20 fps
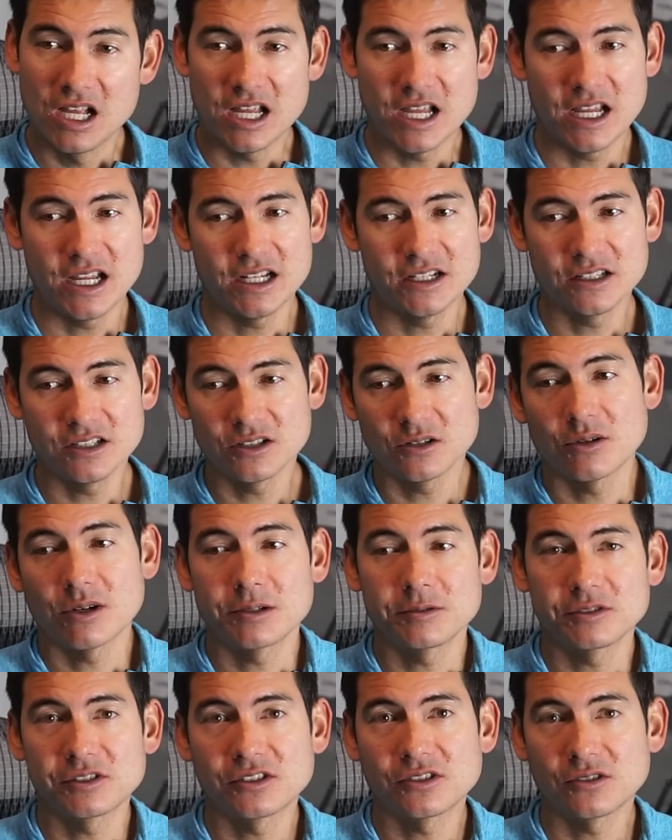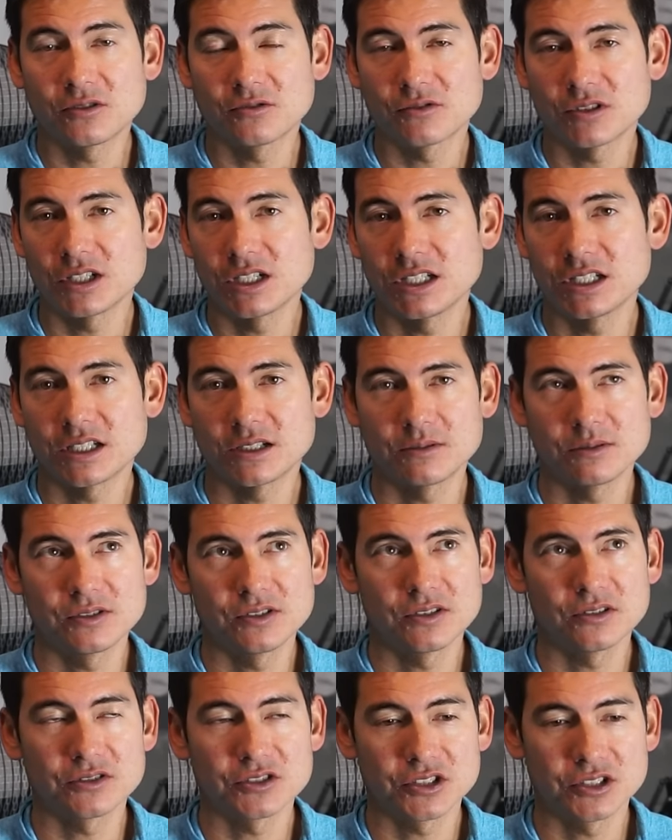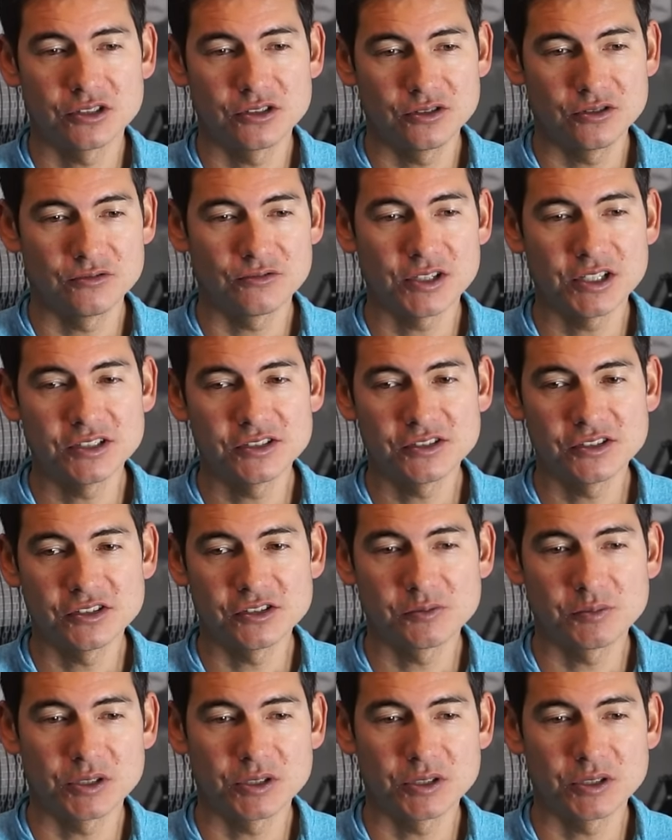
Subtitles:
And, you know, I was still running, I was still trying to do races,